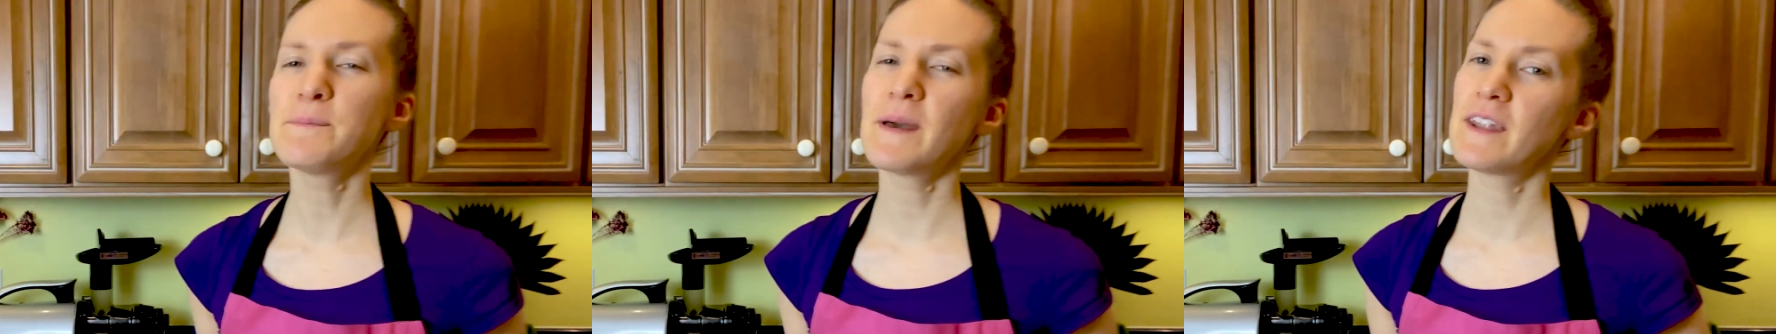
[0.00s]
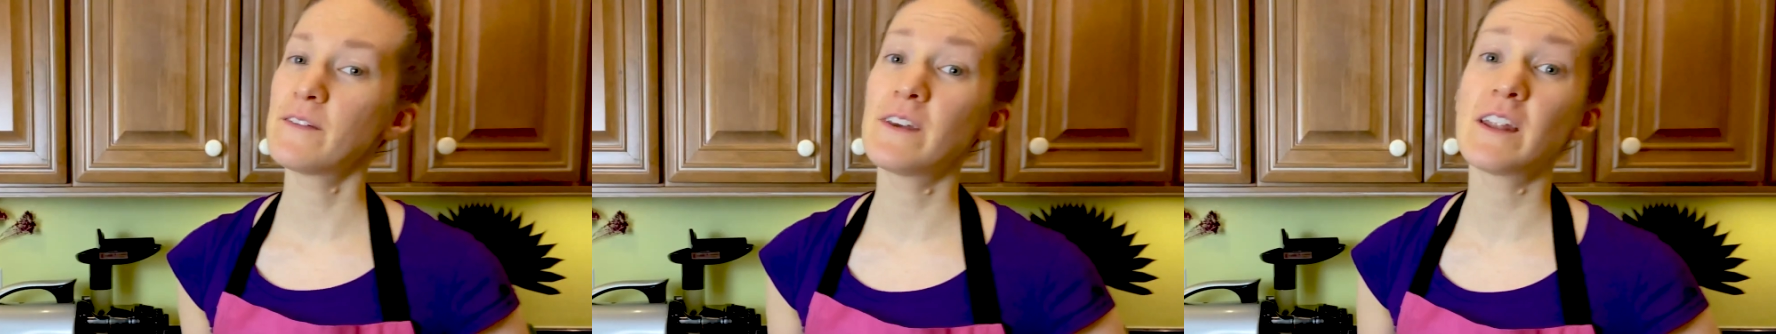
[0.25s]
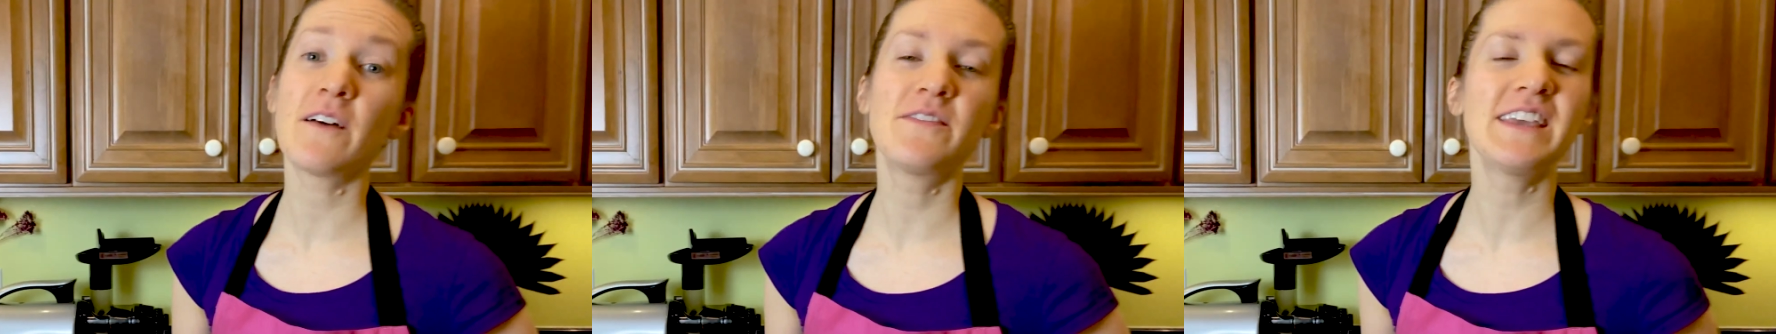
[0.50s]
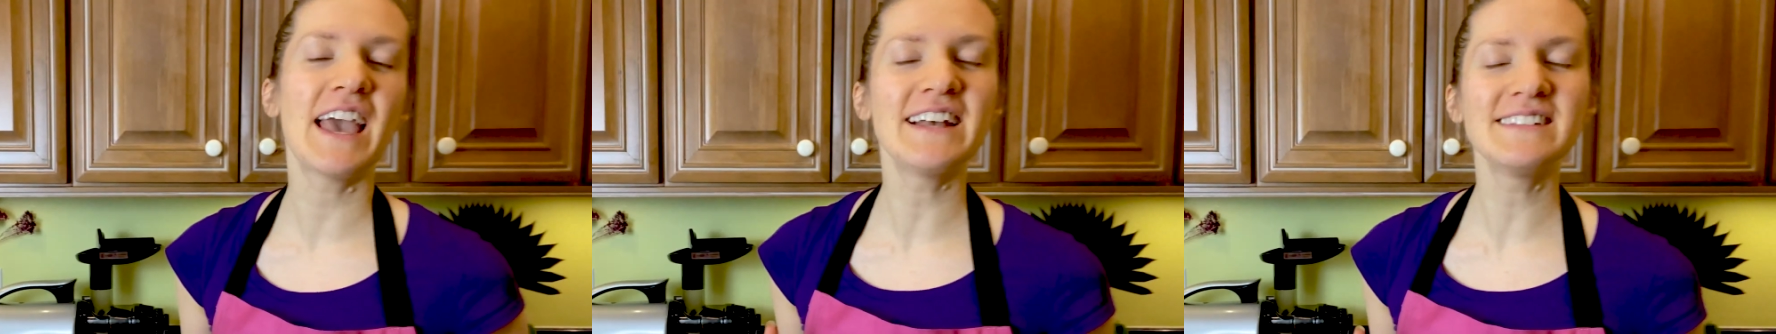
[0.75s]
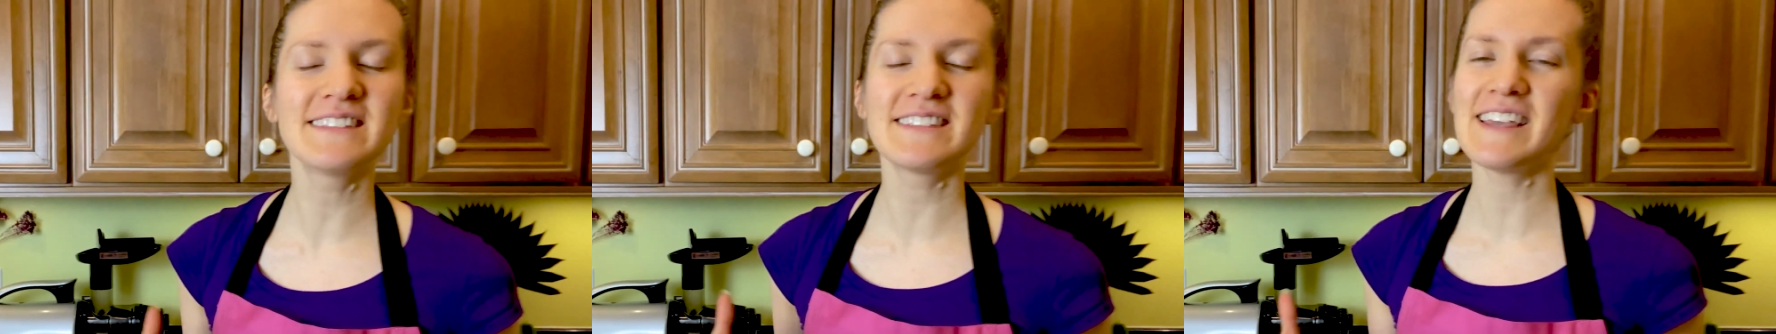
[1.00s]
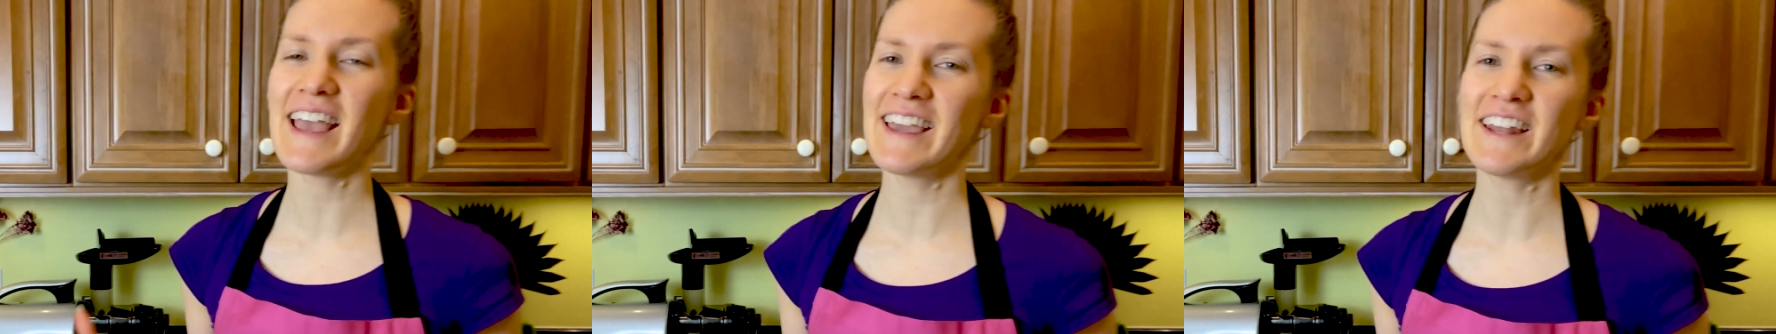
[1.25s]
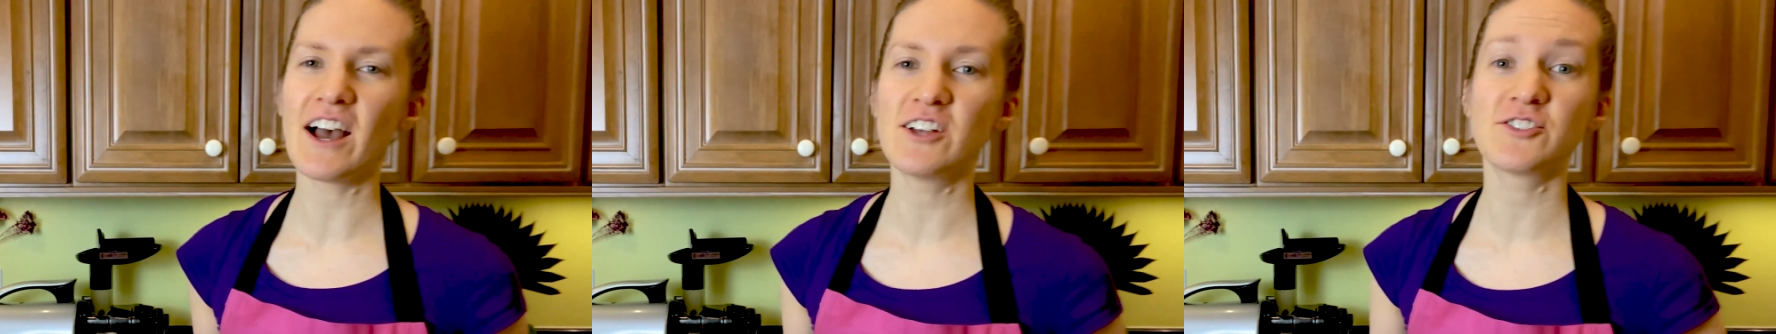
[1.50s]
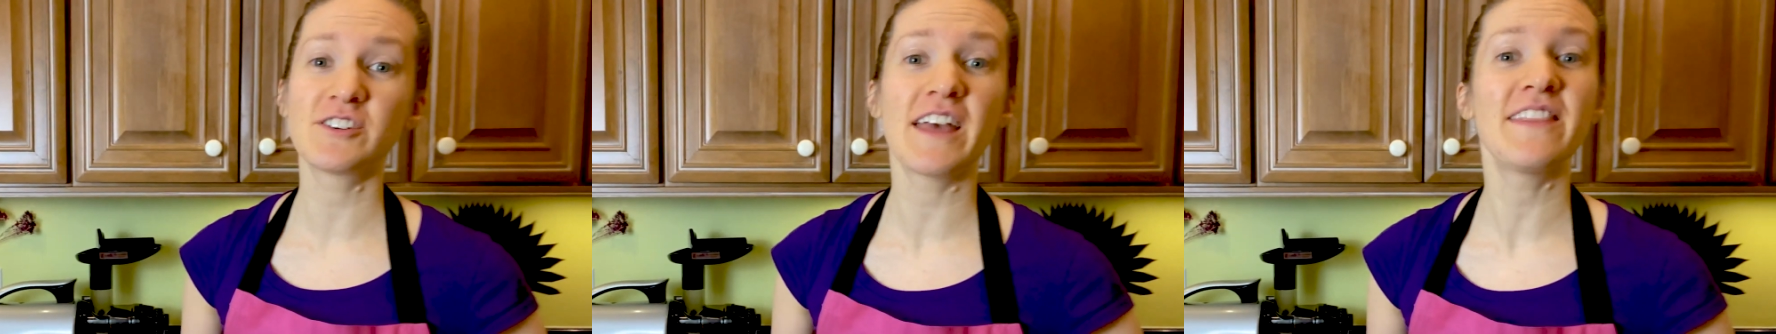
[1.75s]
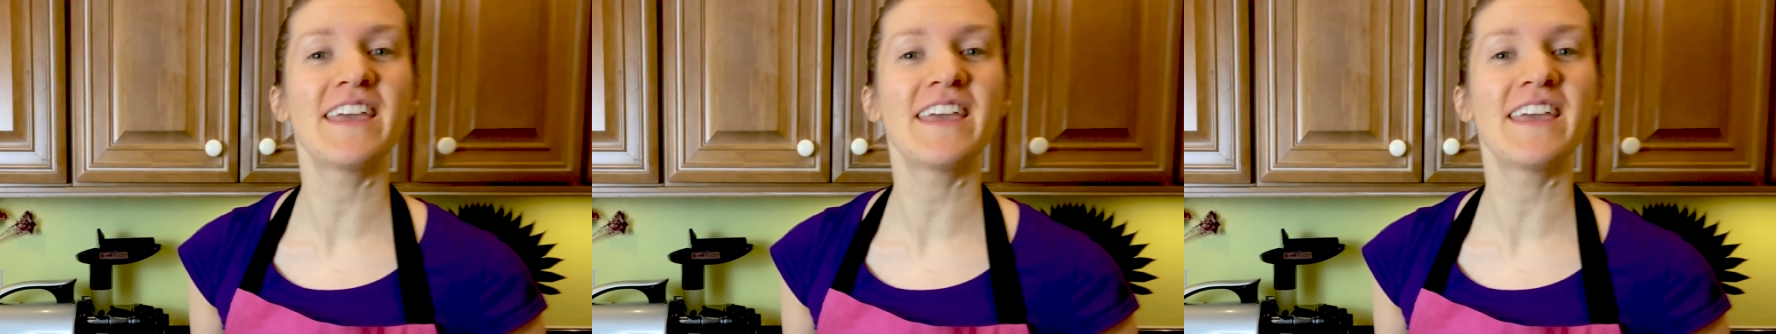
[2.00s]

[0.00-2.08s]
benefit of the NC800 and the